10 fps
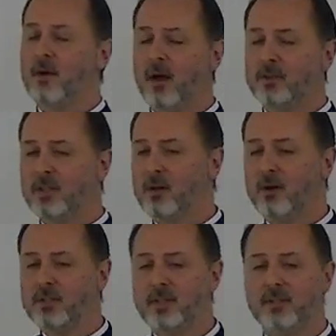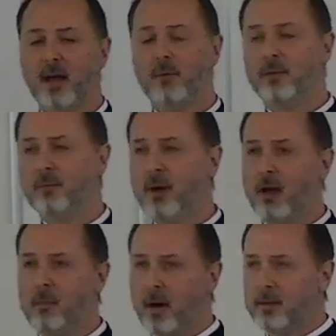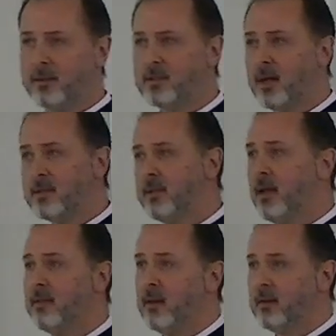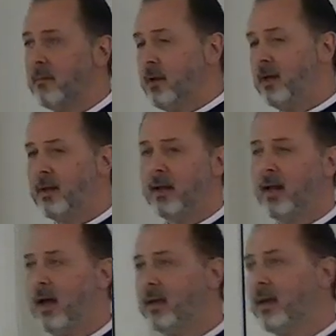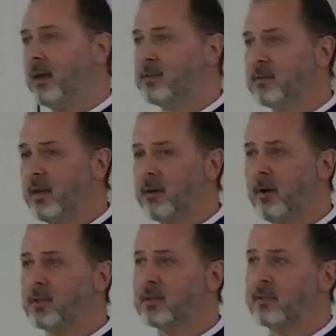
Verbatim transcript: Well, she go and sit down with the rabbi and discuss that thing. I, I, I can't answer that But question. you're